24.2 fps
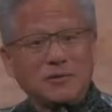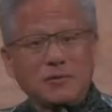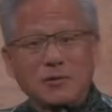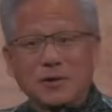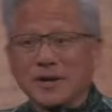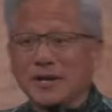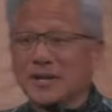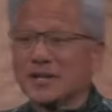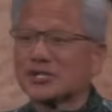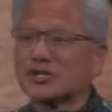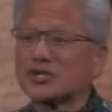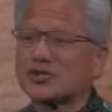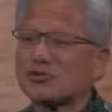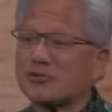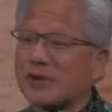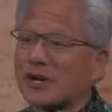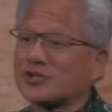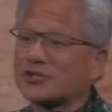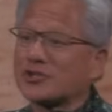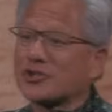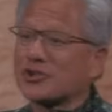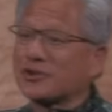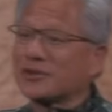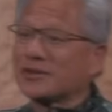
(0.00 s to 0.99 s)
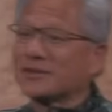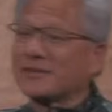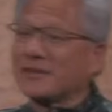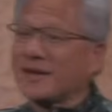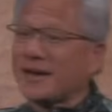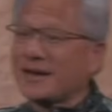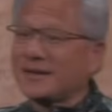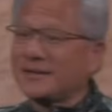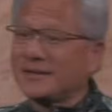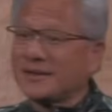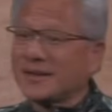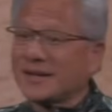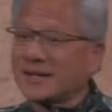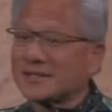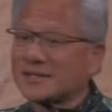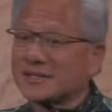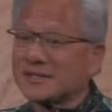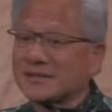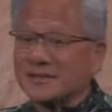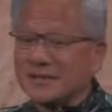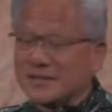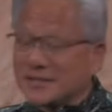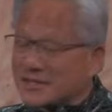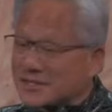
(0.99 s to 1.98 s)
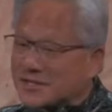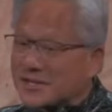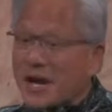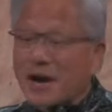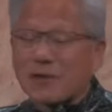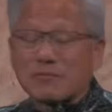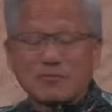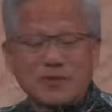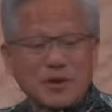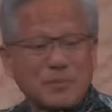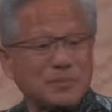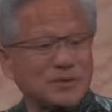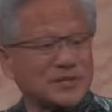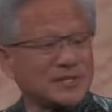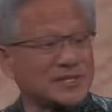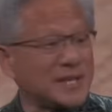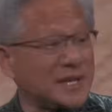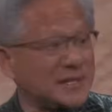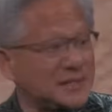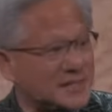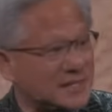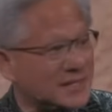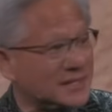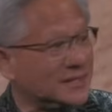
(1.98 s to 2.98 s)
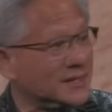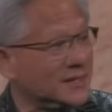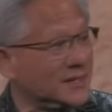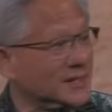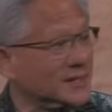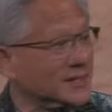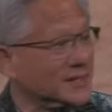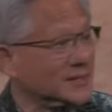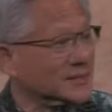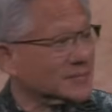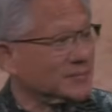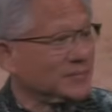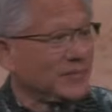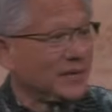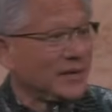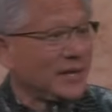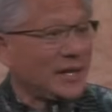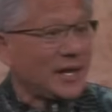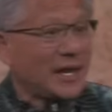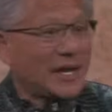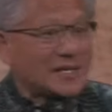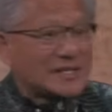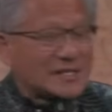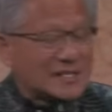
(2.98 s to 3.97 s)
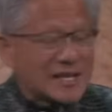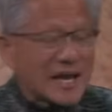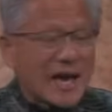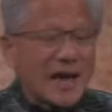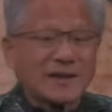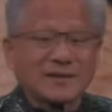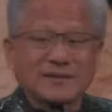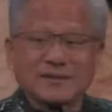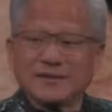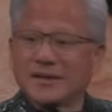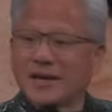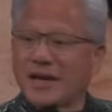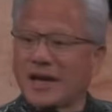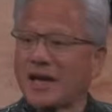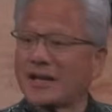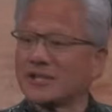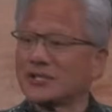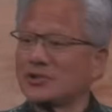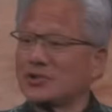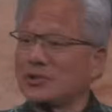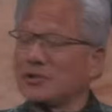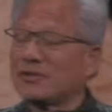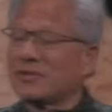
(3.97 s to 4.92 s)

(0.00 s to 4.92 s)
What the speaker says: or in a structure that is not represented exactly as you